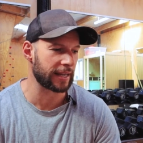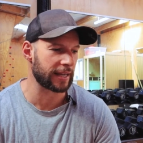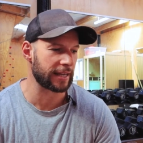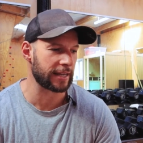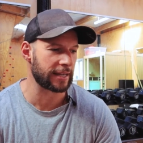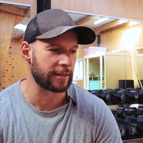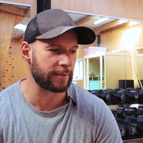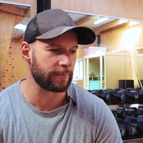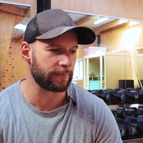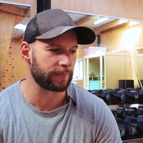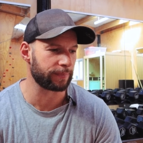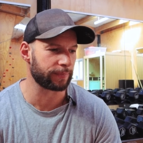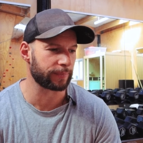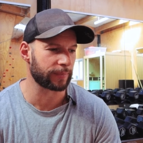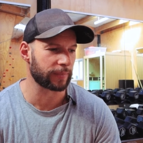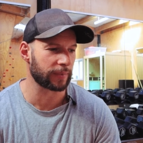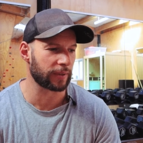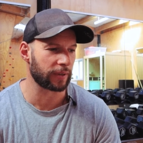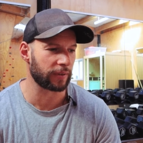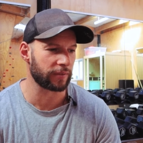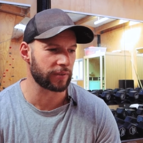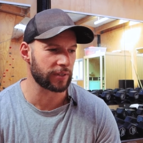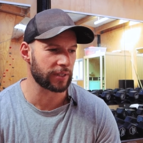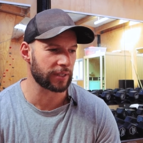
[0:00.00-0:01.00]
Um,
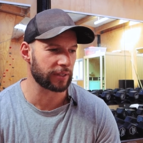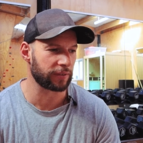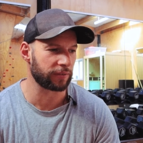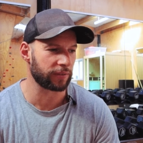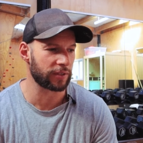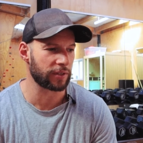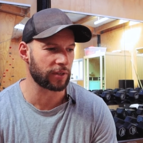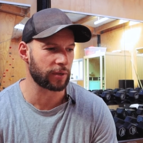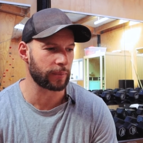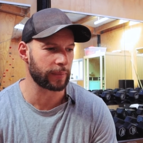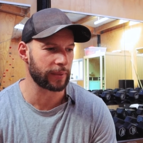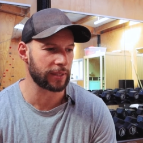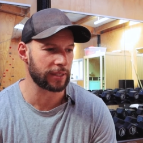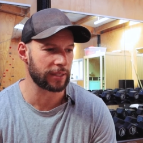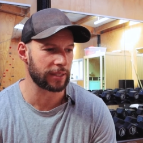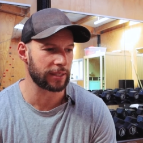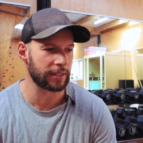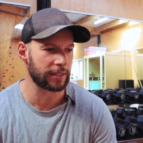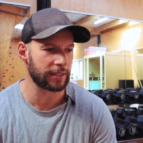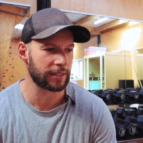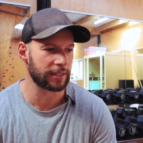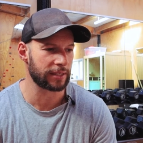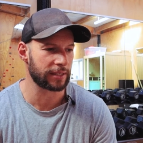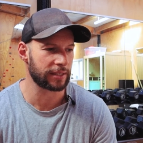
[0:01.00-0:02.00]
obviously for Thomas,
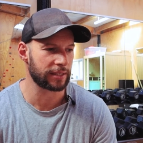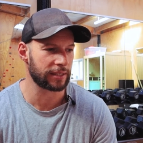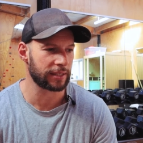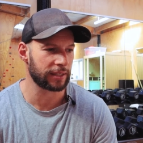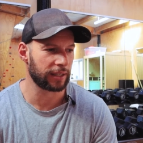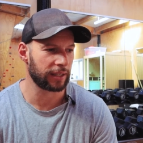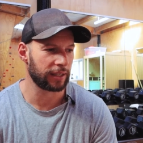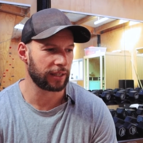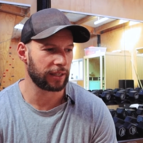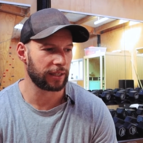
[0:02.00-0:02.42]
it's,